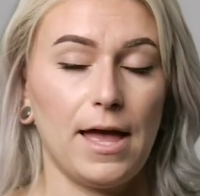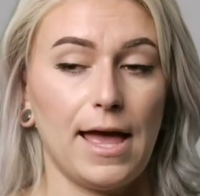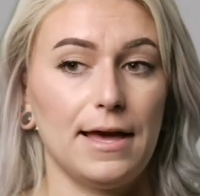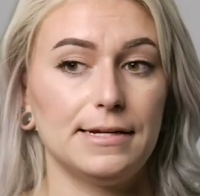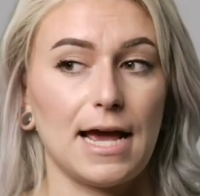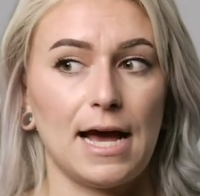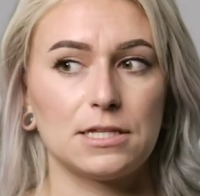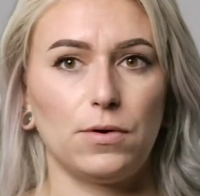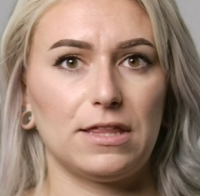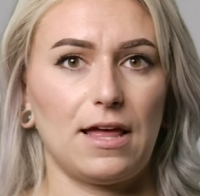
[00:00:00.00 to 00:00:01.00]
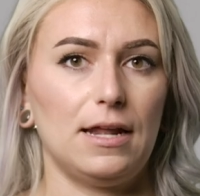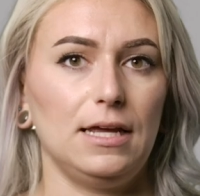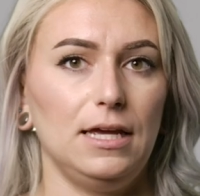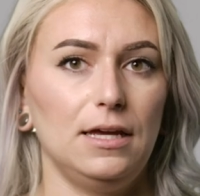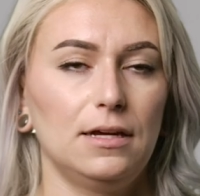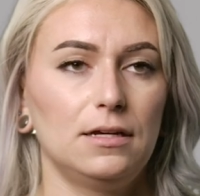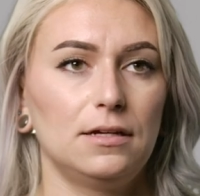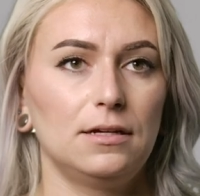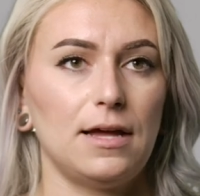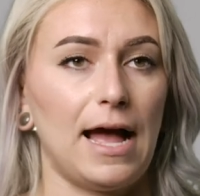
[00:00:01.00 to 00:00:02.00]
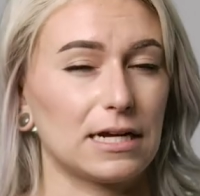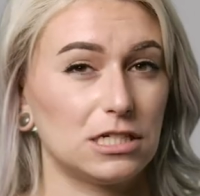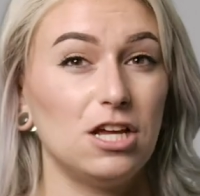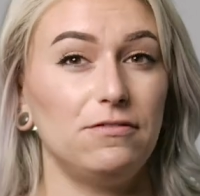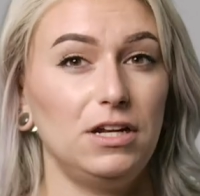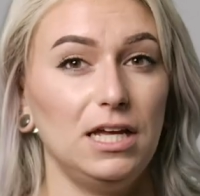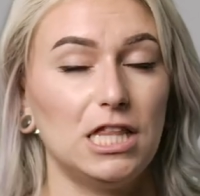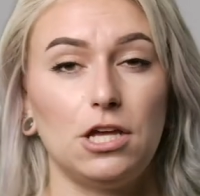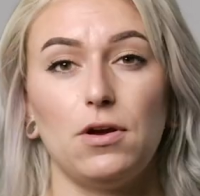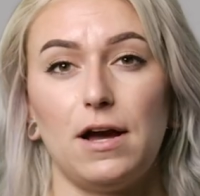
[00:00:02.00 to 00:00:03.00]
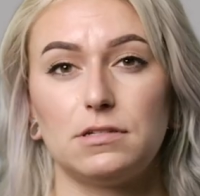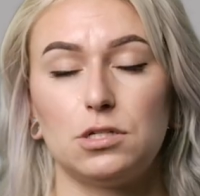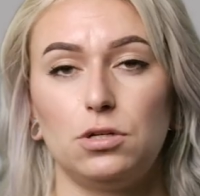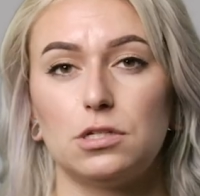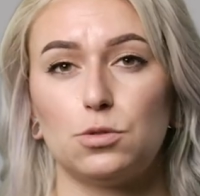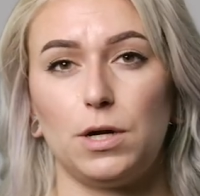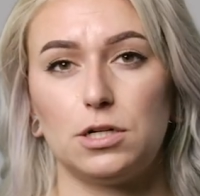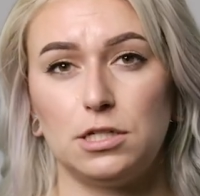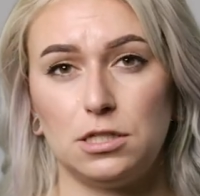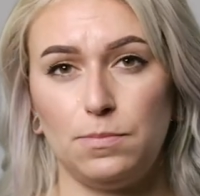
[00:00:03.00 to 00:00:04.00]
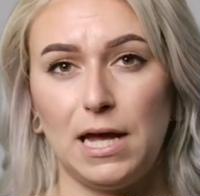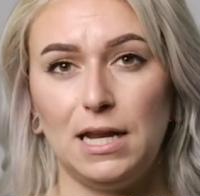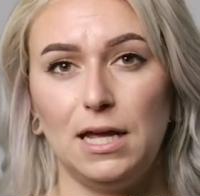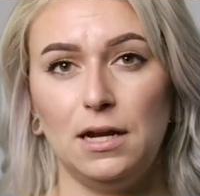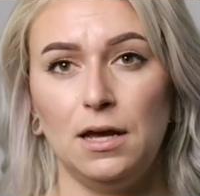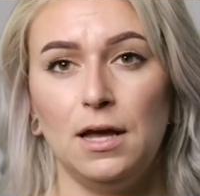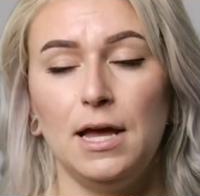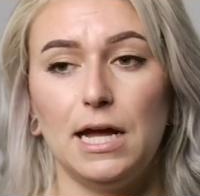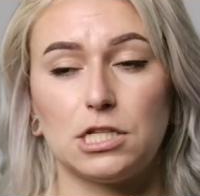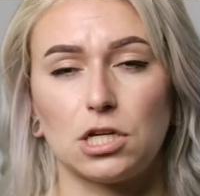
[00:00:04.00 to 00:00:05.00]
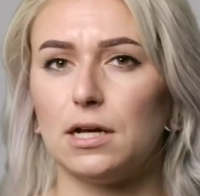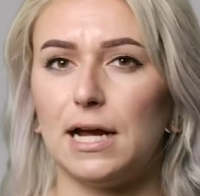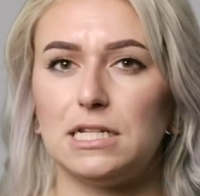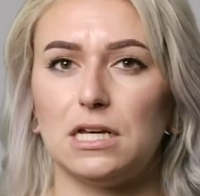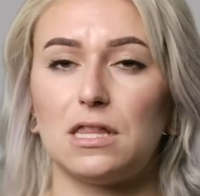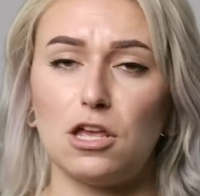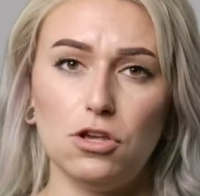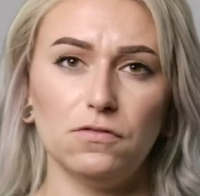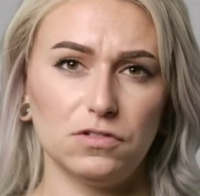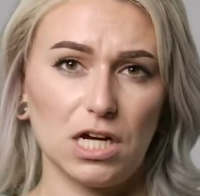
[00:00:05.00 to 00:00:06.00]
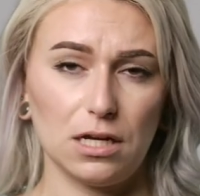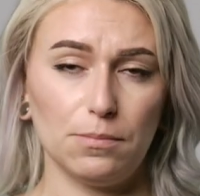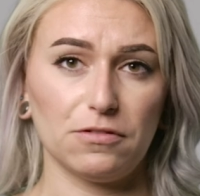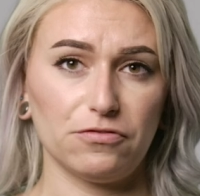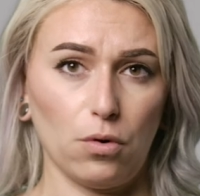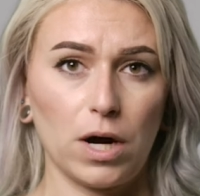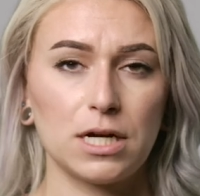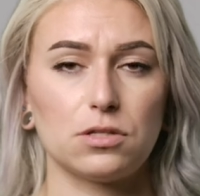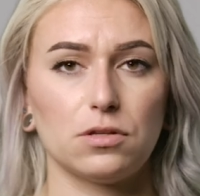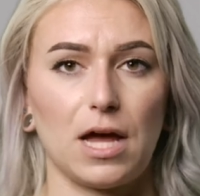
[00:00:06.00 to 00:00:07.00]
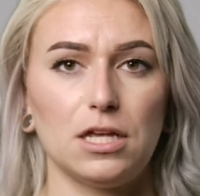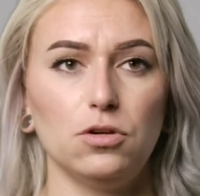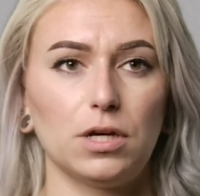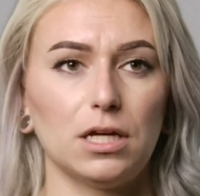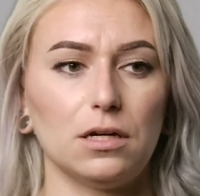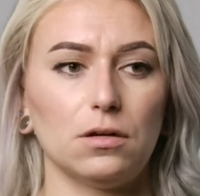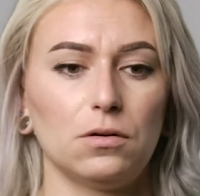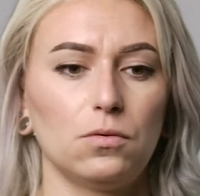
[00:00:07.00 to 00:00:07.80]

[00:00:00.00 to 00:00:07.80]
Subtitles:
And as with any activity that you have students participate in, it's a good idea that you've done it before so that you can